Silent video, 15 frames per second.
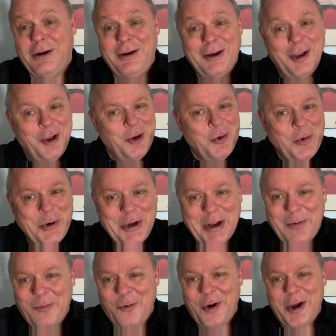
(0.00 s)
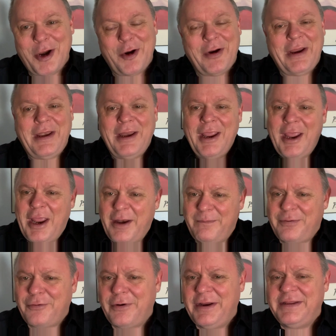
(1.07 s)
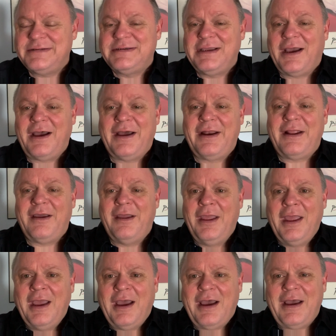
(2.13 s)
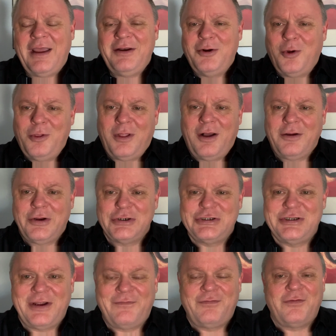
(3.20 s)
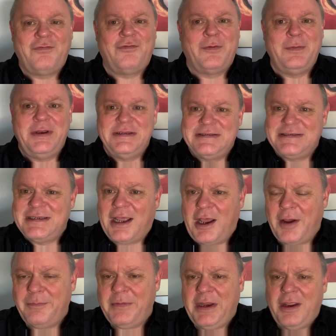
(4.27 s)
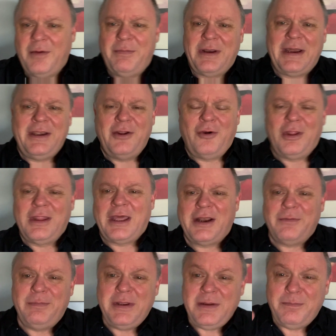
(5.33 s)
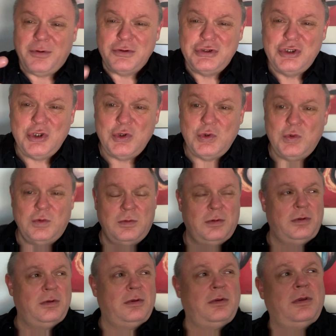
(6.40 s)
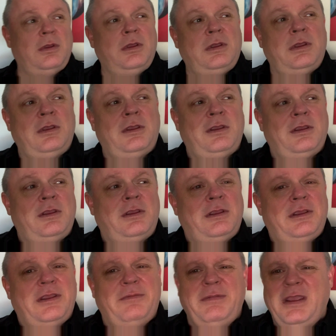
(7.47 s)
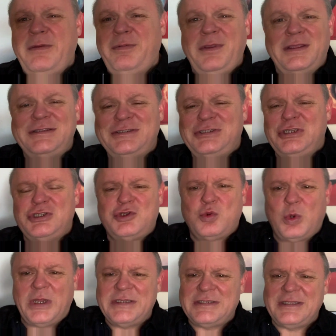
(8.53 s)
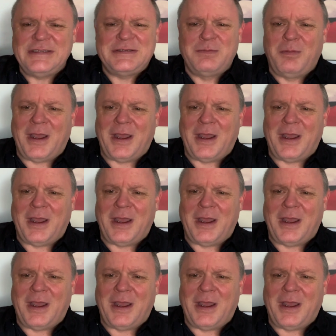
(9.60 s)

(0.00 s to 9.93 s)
when when I'm weary, and, and praise God, I, I no longer suffer from insomnia, but I know a lot of people do. And maybe it's just restless